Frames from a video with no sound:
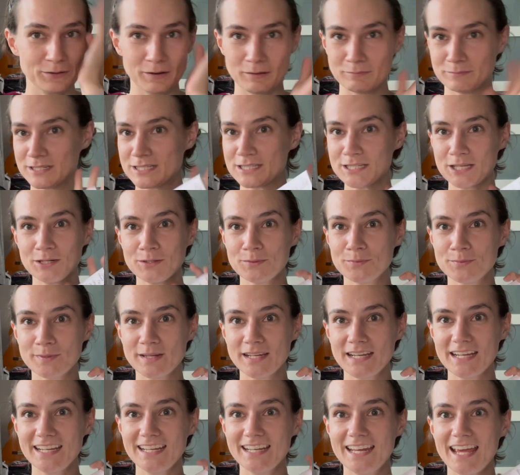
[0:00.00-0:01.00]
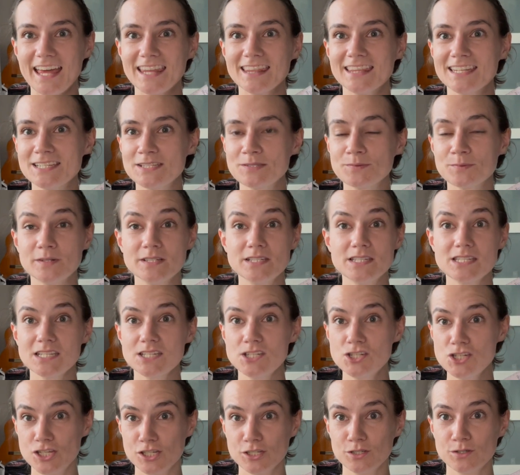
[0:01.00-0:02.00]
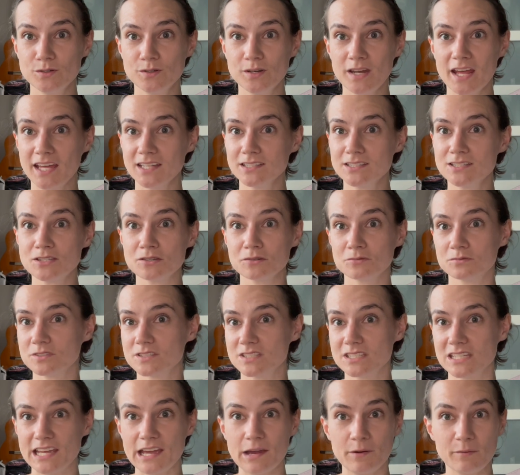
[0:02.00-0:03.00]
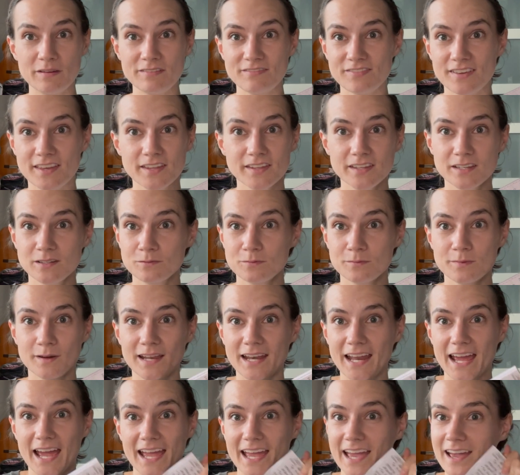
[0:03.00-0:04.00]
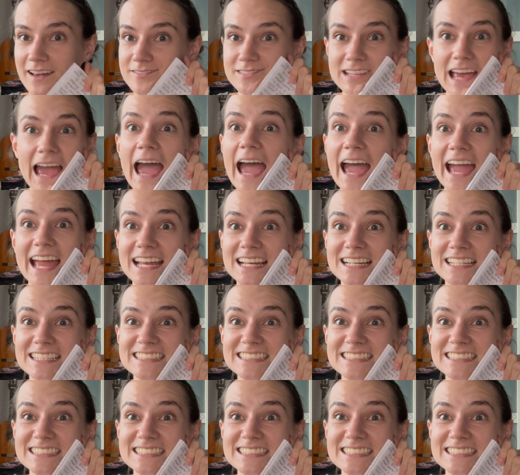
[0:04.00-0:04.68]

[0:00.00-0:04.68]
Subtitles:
I'm just gonna read, and this was in June, and so we'll see how I feel and what I have to add.